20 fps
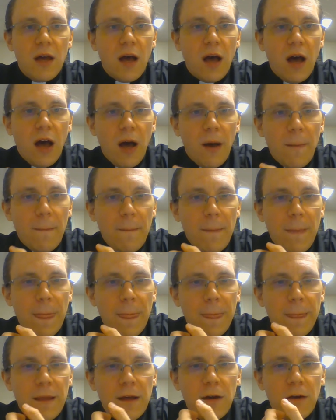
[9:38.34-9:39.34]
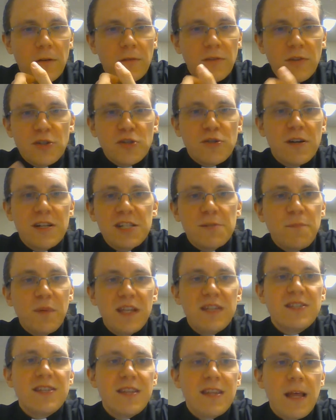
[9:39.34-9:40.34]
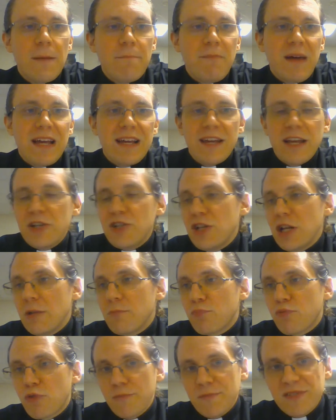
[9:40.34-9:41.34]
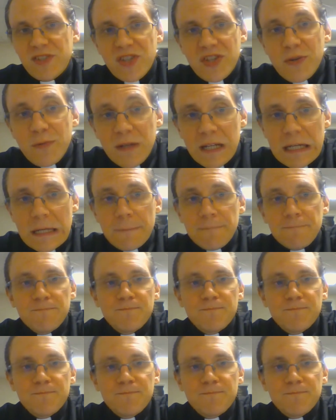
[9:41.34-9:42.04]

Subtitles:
The trust placed in them by engaging in promiscuity,